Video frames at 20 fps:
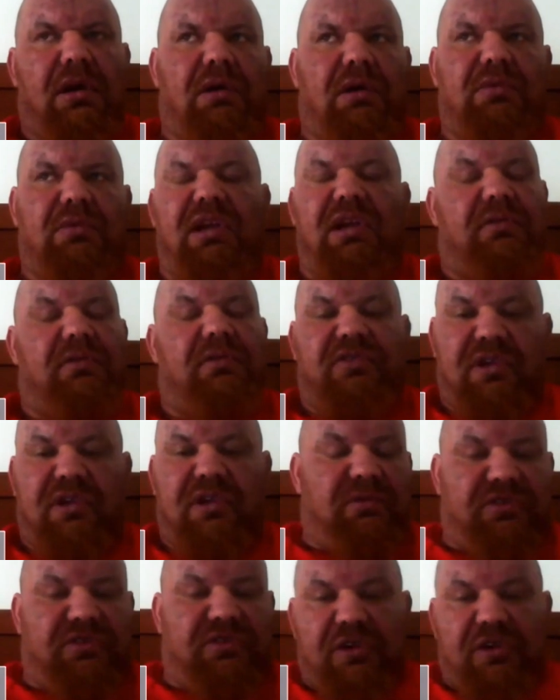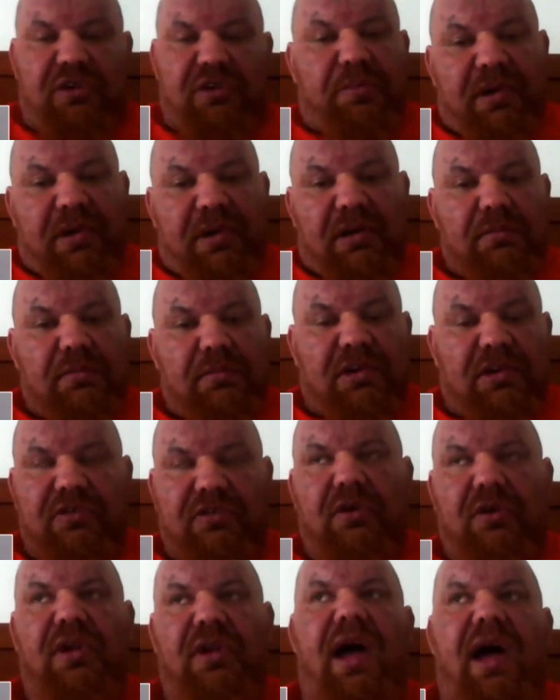And really, it was stupid, because
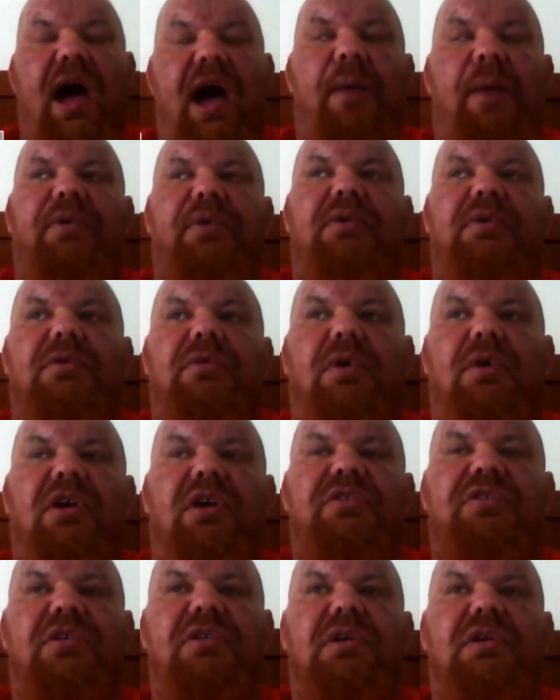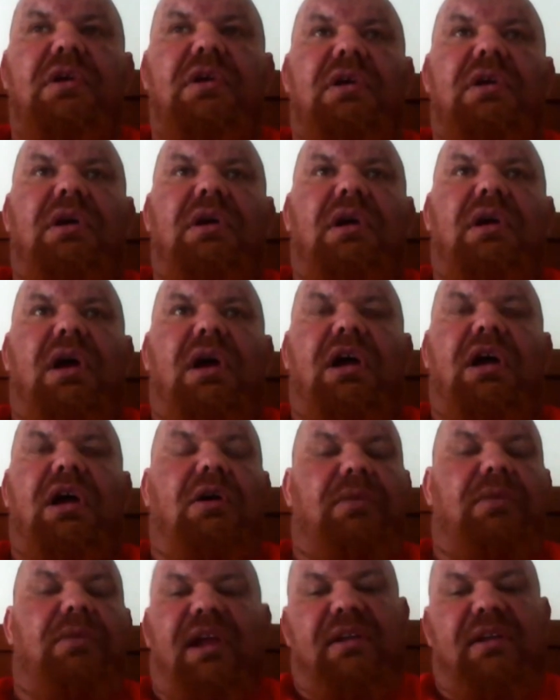all that happened was I
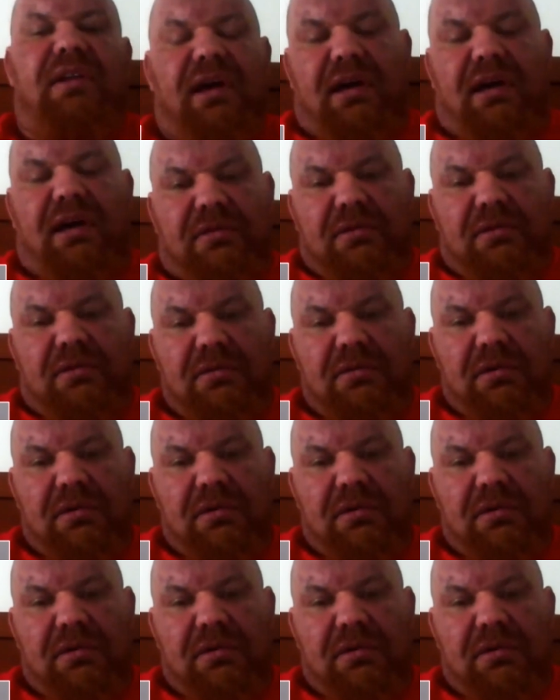got ran down.